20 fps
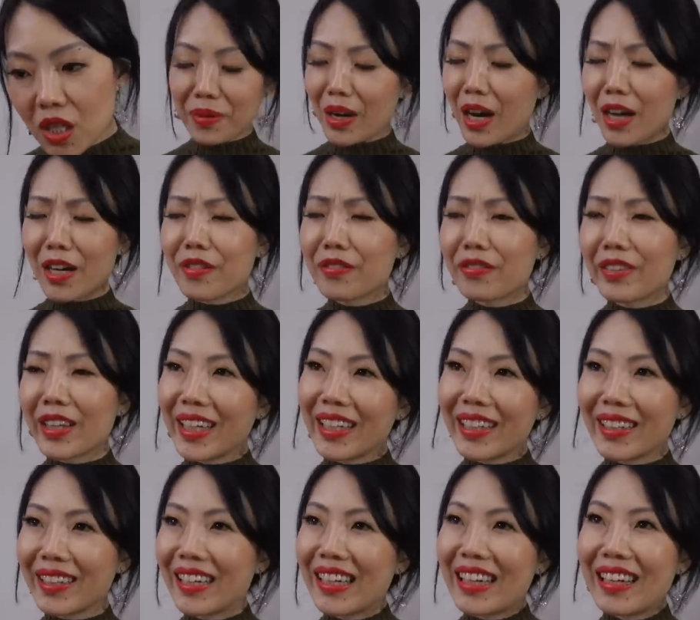I'm kind of
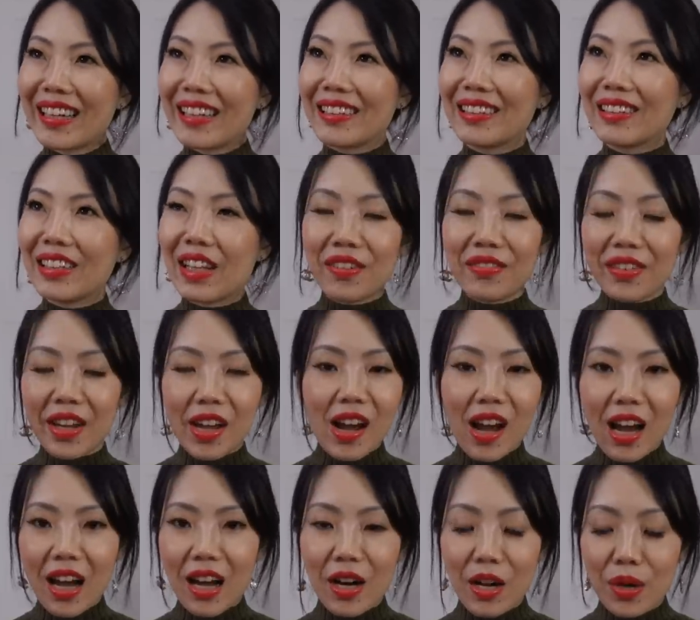like loving
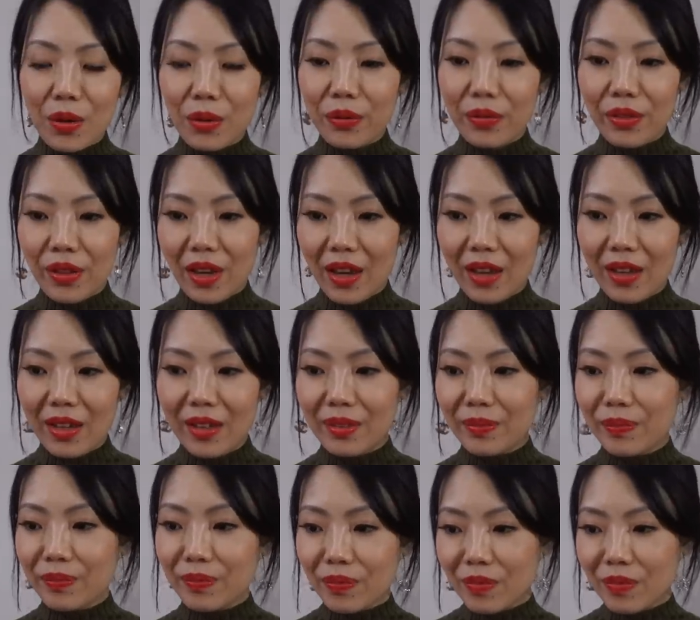how they